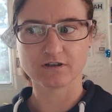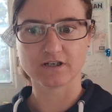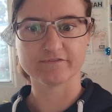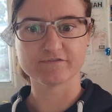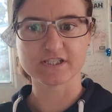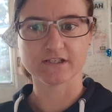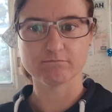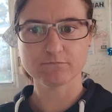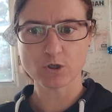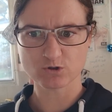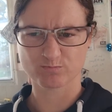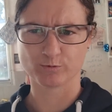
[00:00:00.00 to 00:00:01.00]
I've sent
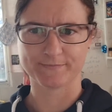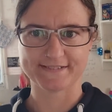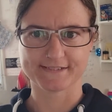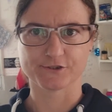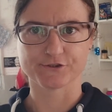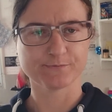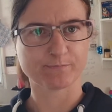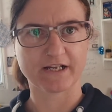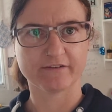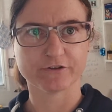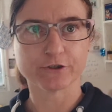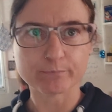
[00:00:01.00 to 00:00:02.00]
multiple messages, but I
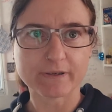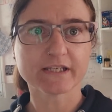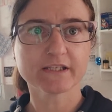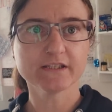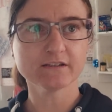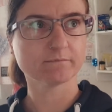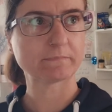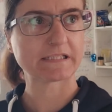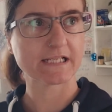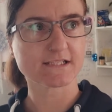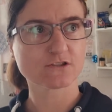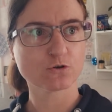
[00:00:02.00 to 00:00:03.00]
haven't heard back yet, but
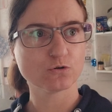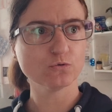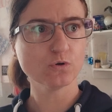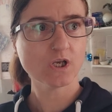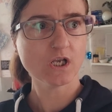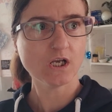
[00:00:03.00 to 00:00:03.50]
that's cool.